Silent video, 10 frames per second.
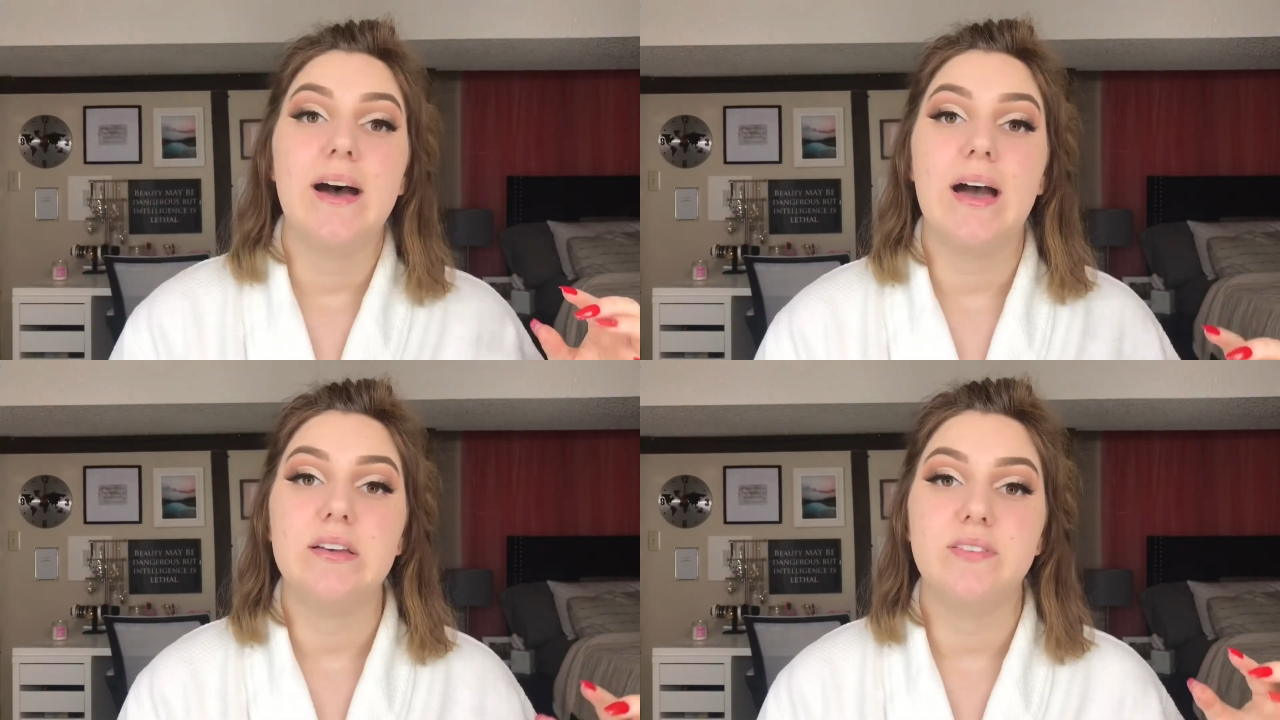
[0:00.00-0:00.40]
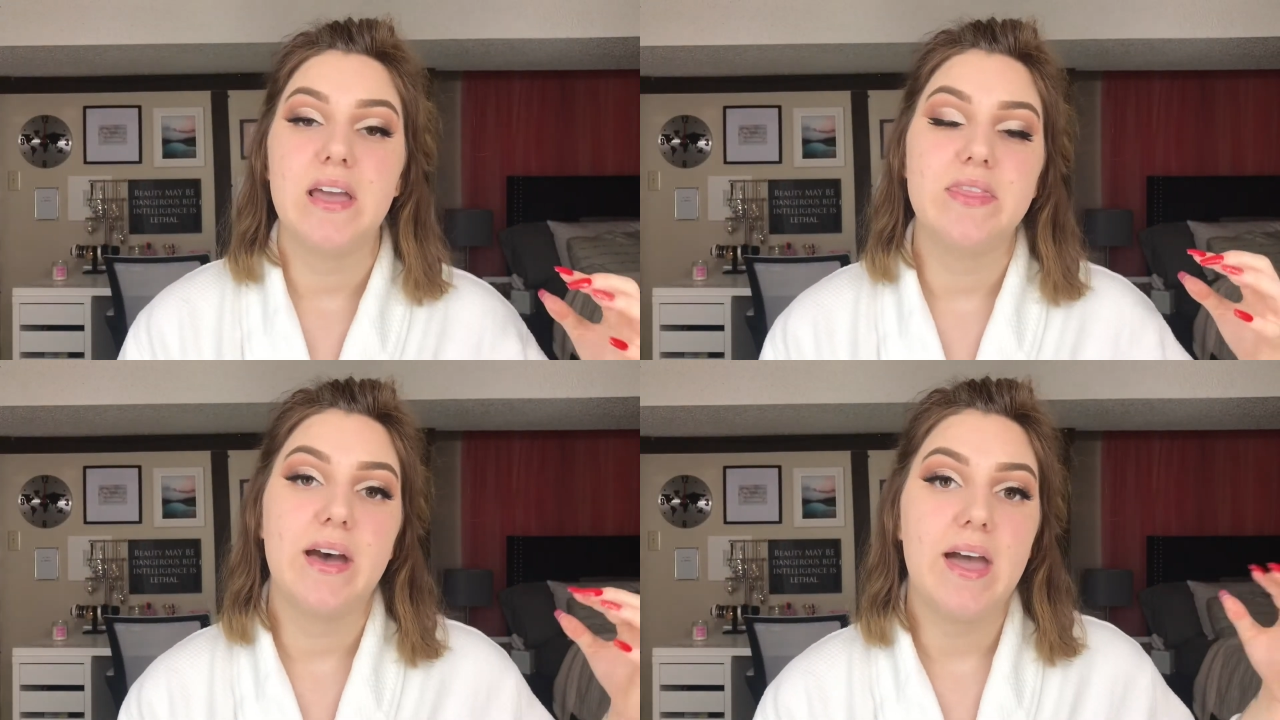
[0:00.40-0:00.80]
I
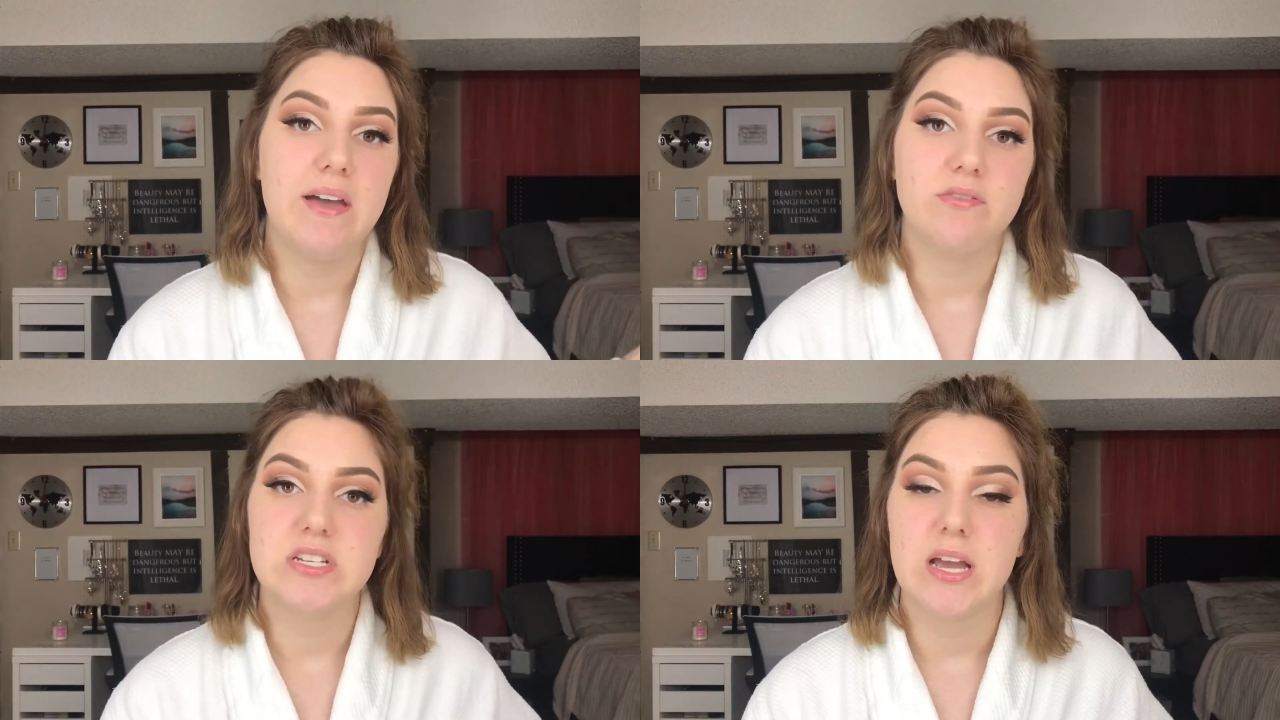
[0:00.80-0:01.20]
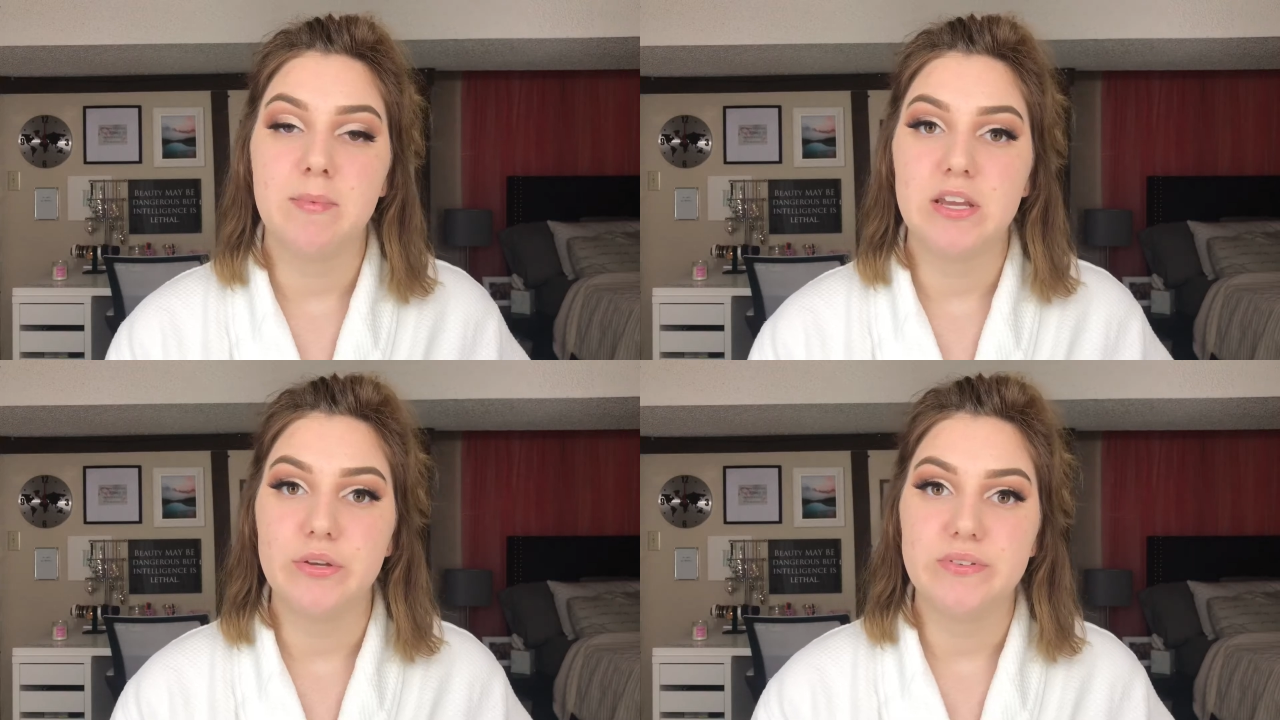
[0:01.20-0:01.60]
find that every
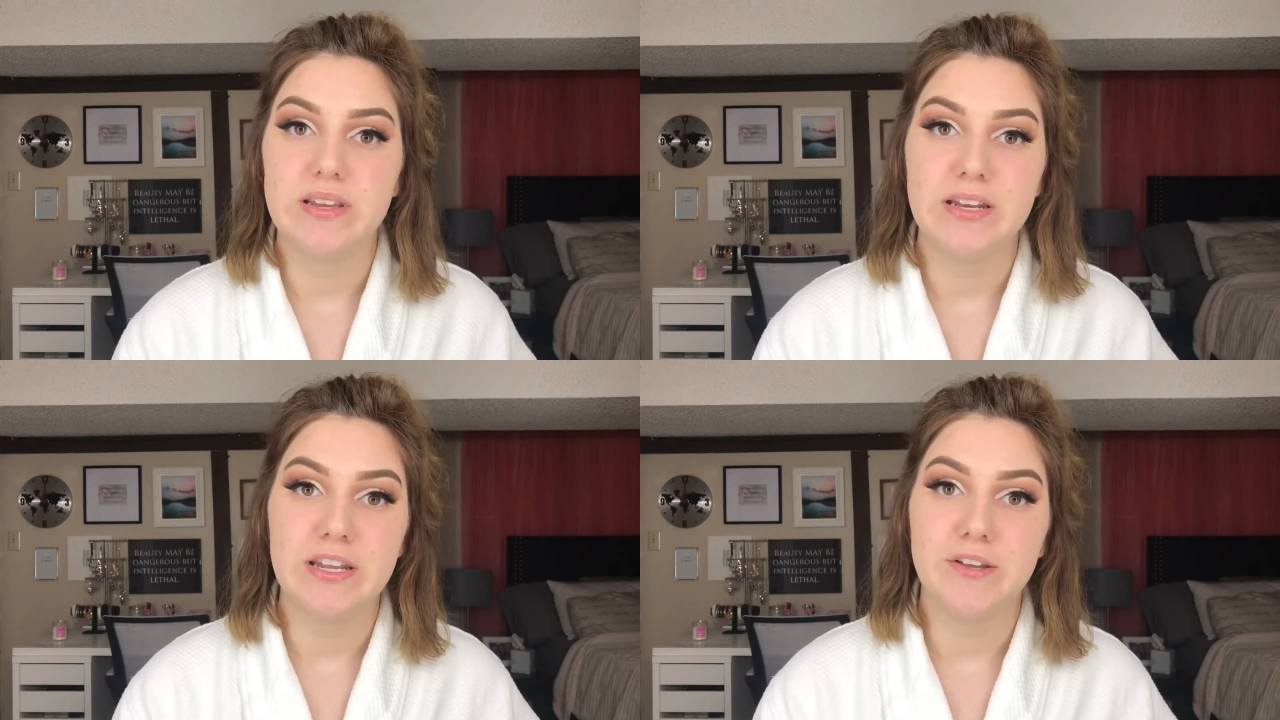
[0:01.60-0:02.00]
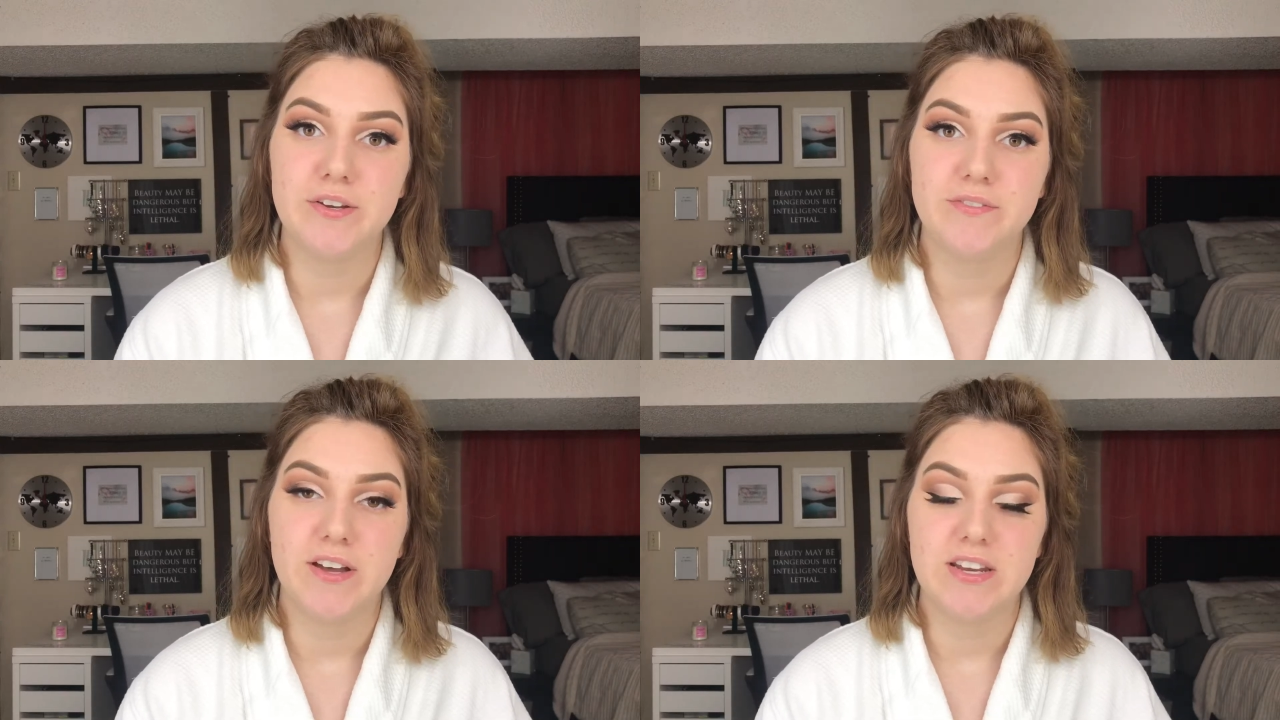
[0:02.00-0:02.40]
time I use any
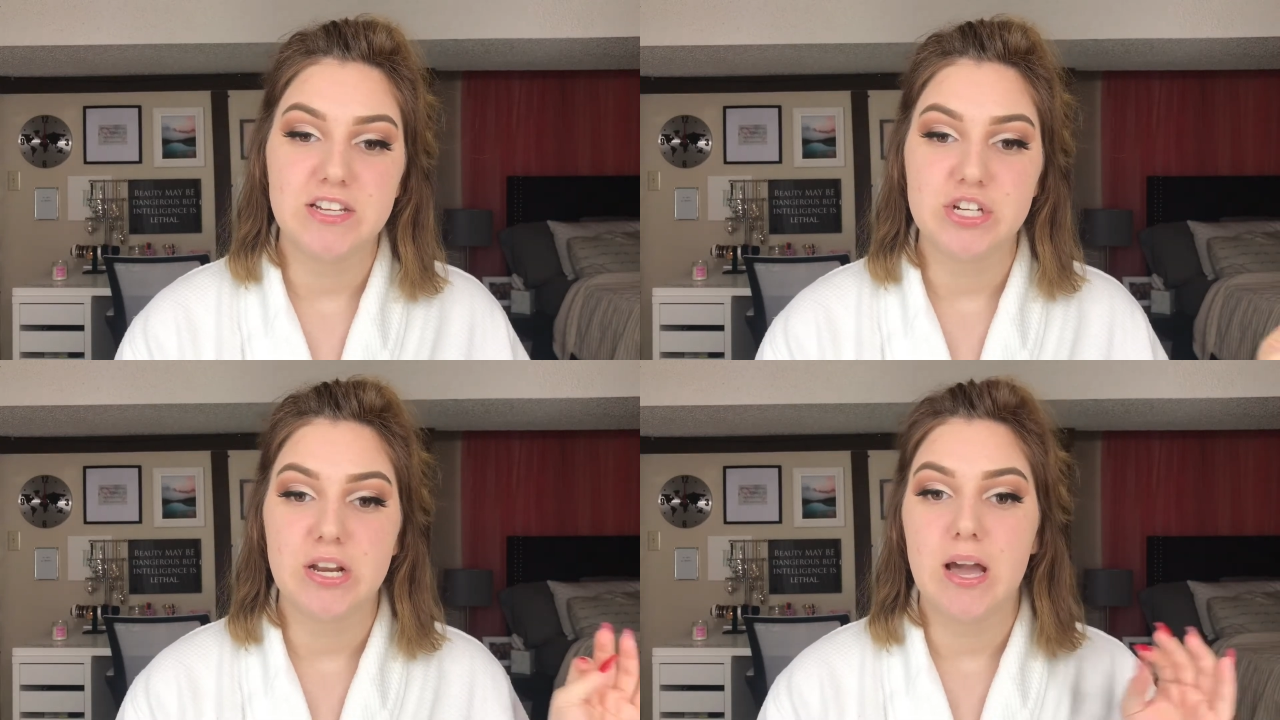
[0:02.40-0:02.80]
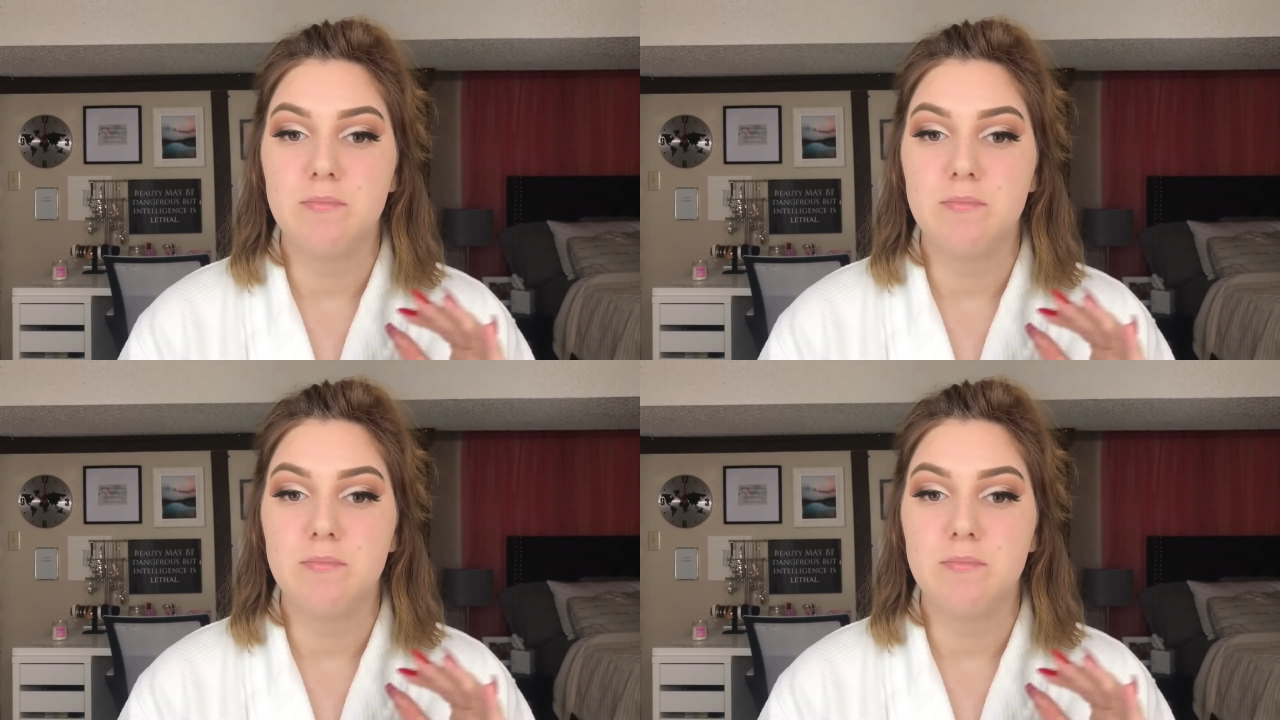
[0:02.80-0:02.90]
other foundation,